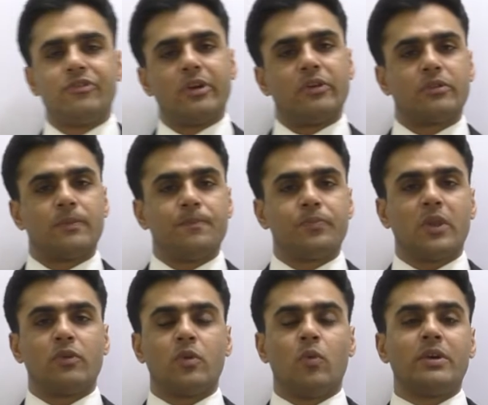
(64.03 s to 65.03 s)
interest.
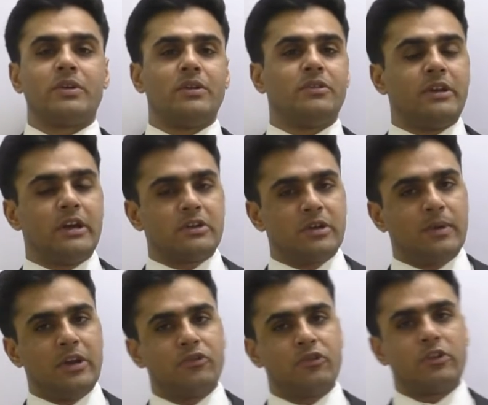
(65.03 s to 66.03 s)
So what is
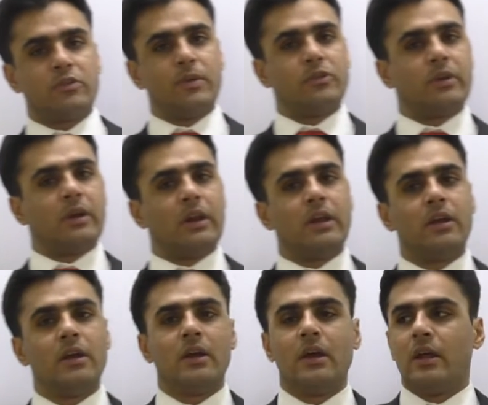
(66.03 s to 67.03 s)
deductible interest?
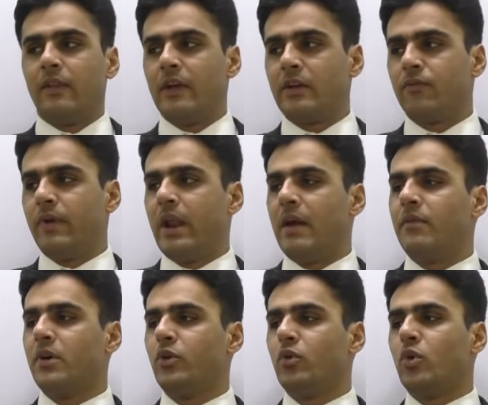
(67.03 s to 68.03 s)
Basically, that
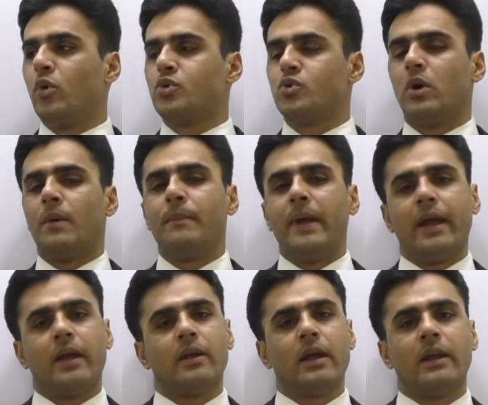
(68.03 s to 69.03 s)
whenever you go to a
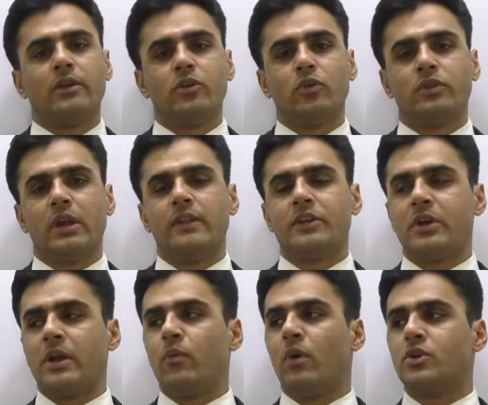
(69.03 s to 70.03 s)
bank and you say that
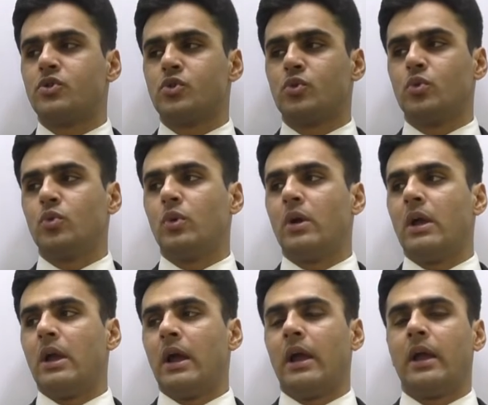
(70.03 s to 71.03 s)
I want
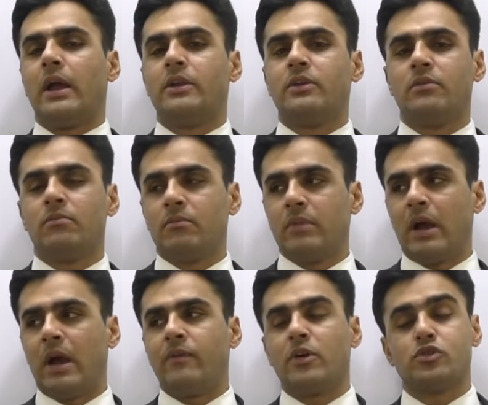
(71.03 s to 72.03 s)

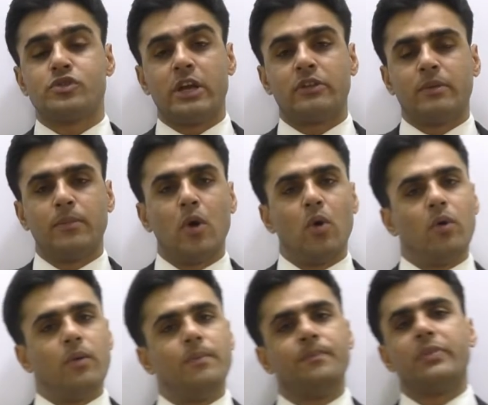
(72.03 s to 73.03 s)
to take some
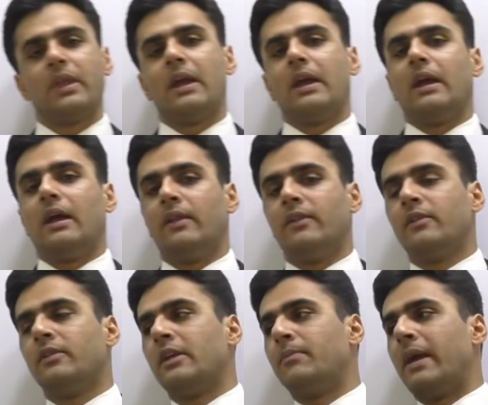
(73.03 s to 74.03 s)
loan,
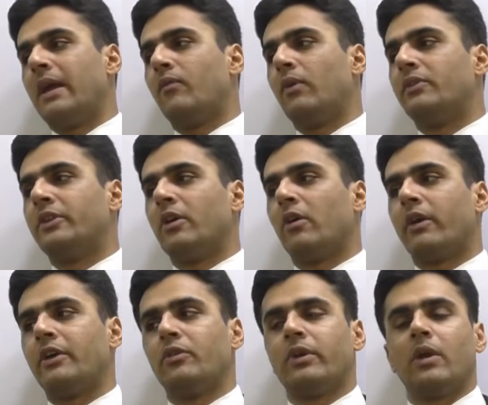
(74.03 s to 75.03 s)
and then bank will say, all
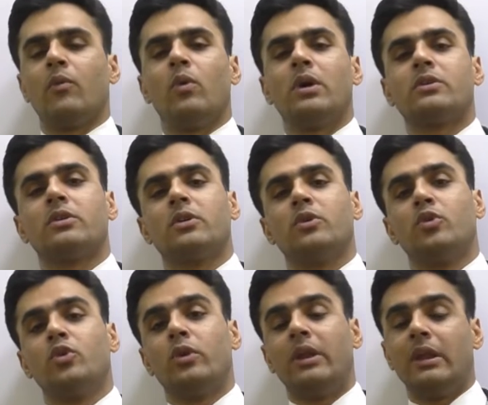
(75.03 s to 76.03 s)
right, okay, what
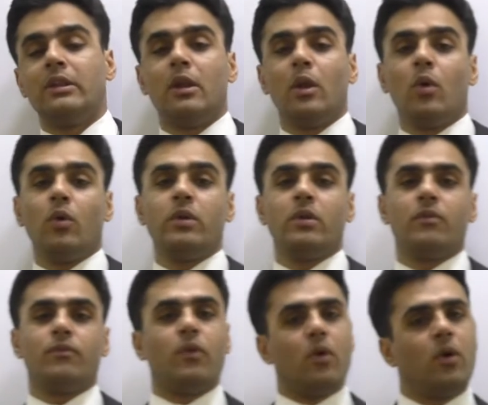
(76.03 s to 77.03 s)
do you need the
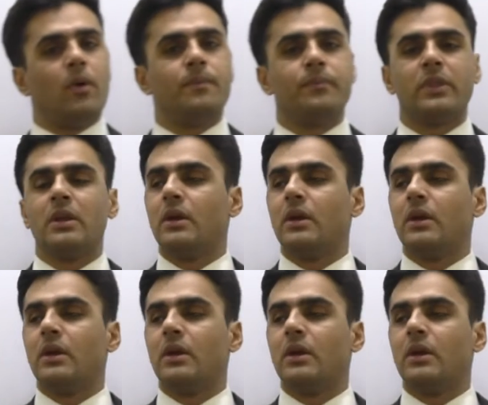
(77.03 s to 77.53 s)
loan for?